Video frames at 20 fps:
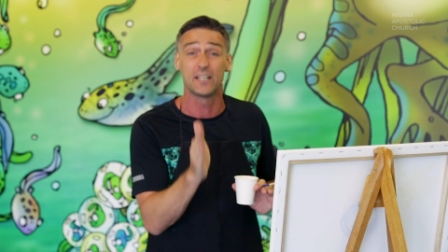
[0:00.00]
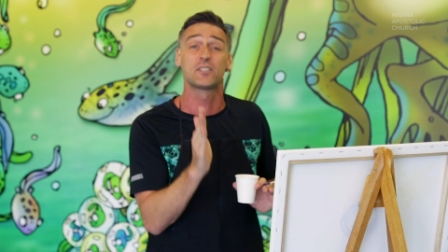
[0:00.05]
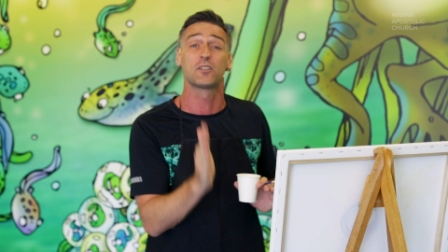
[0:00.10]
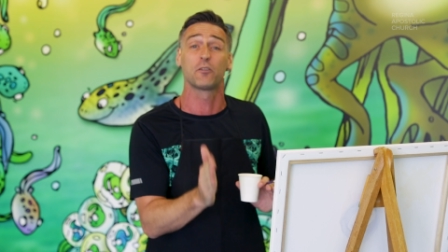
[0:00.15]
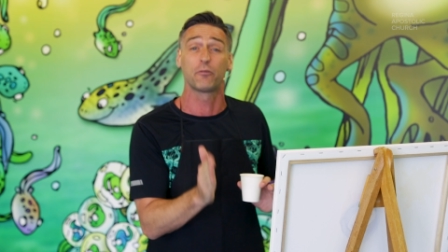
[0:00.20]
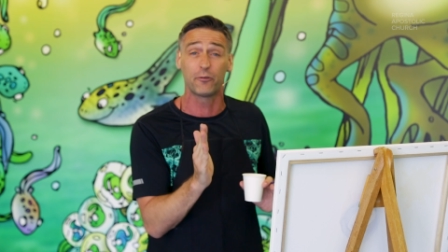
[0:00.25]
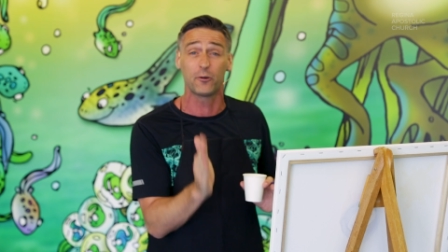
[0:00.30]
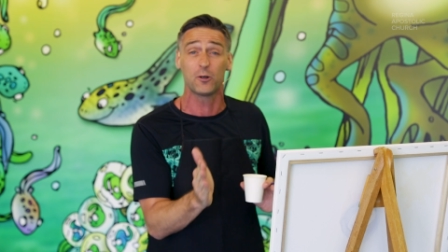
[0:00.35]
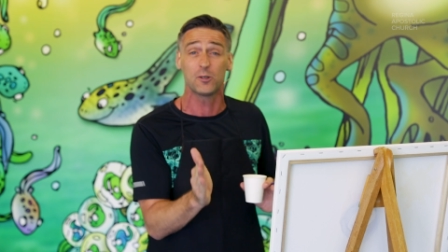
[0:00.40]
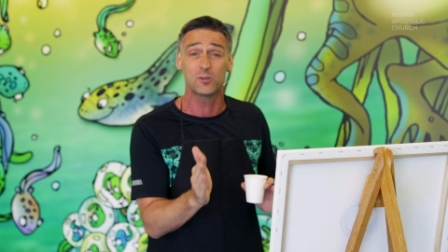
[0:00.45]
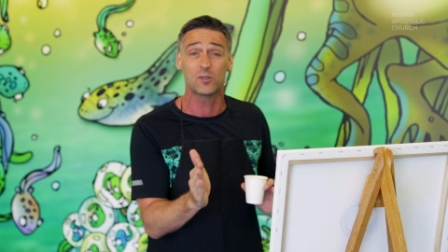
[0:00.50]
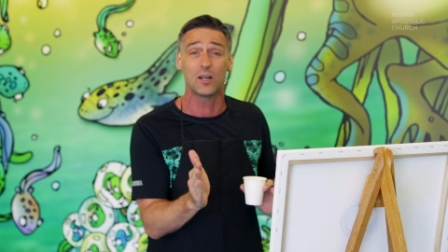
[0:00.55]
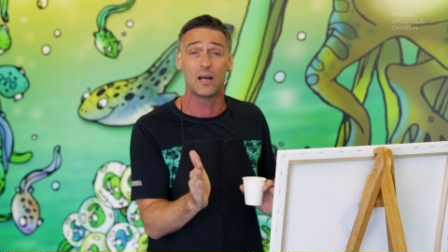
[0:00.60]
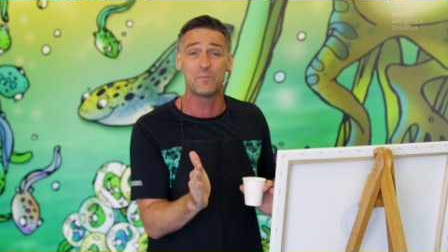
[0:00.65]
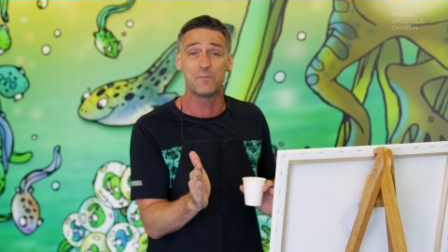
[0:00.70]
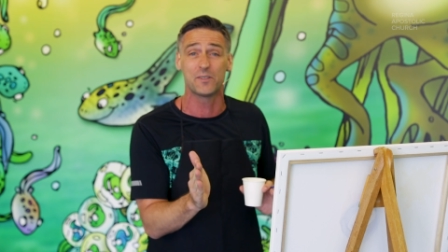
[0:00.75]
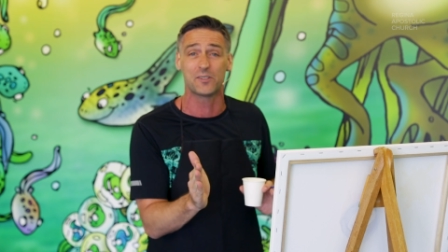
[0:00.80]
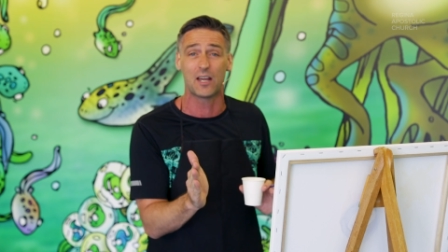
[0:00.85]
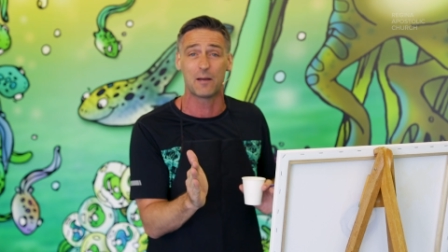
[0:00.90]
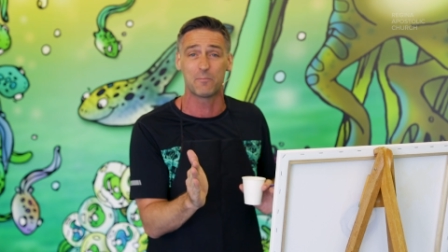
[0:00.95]
It's the first
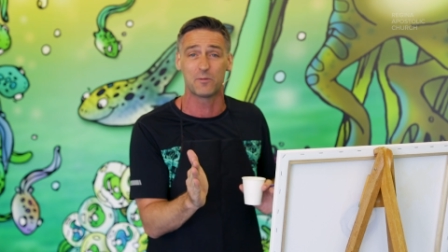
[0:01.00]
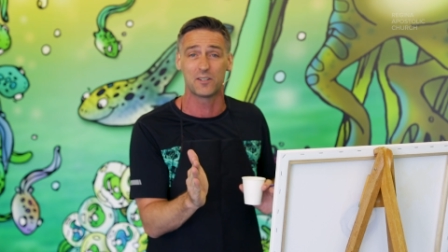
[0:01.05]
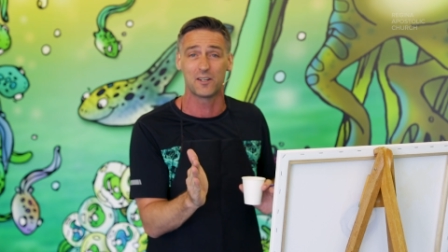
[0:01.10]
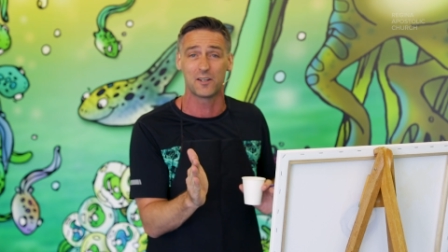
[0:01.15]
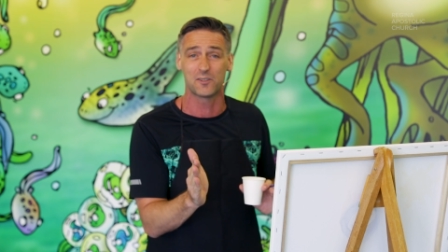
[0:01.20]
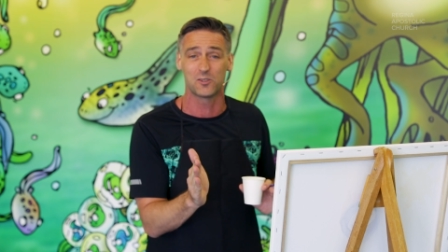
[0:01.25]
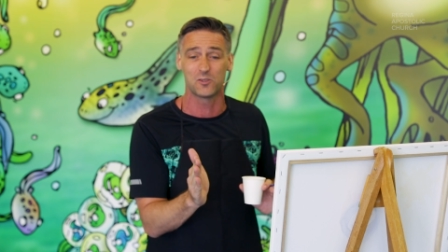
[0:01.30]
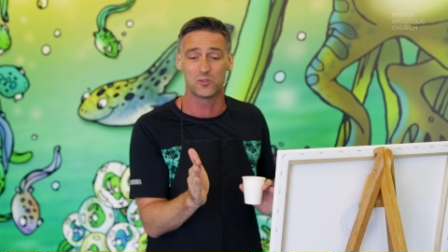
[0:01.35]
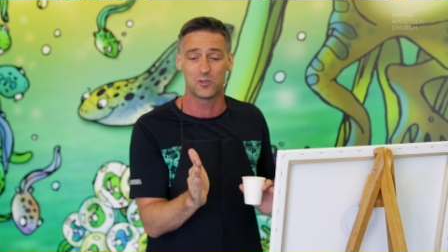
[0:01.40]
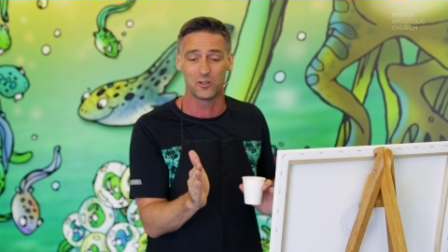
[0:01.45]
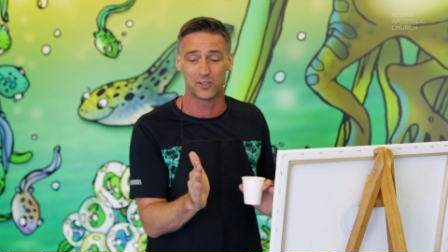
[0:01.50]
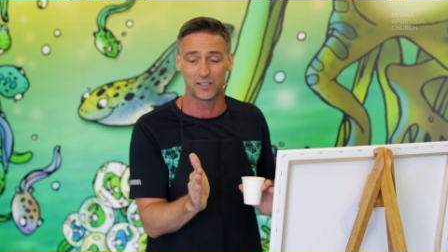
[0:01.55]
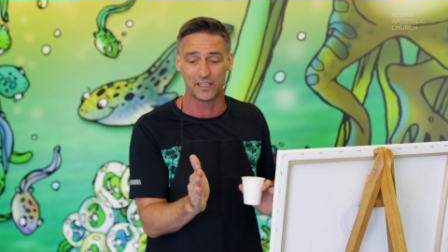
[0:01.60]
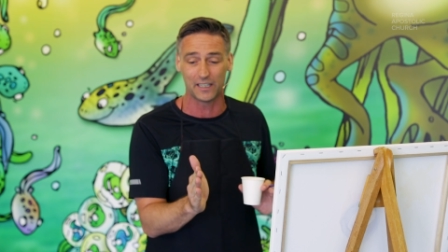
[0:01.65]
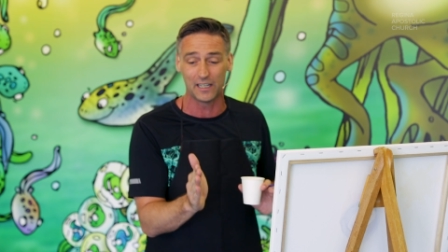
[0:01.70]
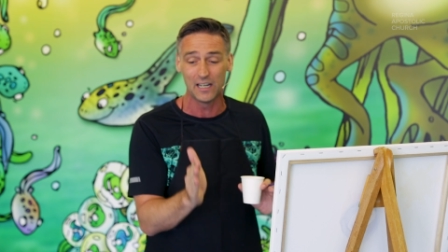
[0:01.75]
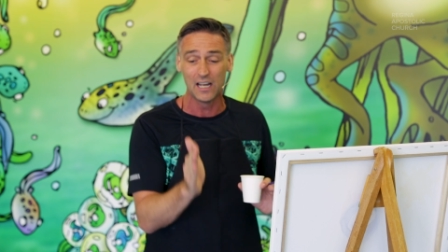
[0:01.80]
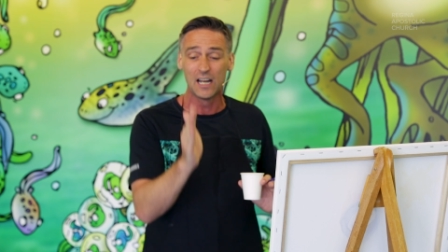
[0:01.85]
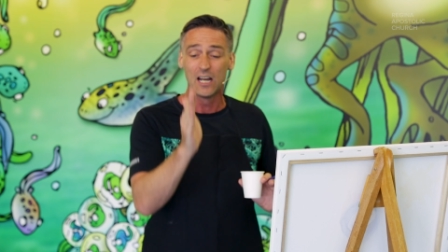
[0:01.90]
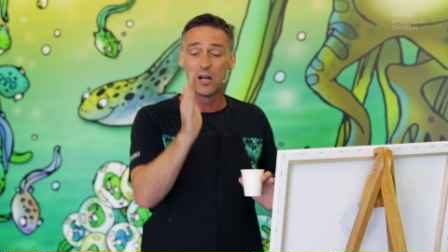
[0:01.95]
time this happened to us in
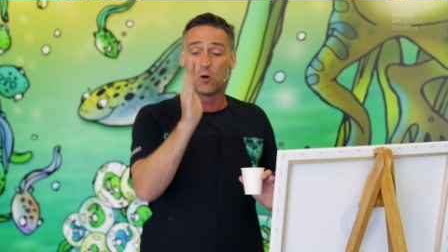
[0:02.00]
Turkey,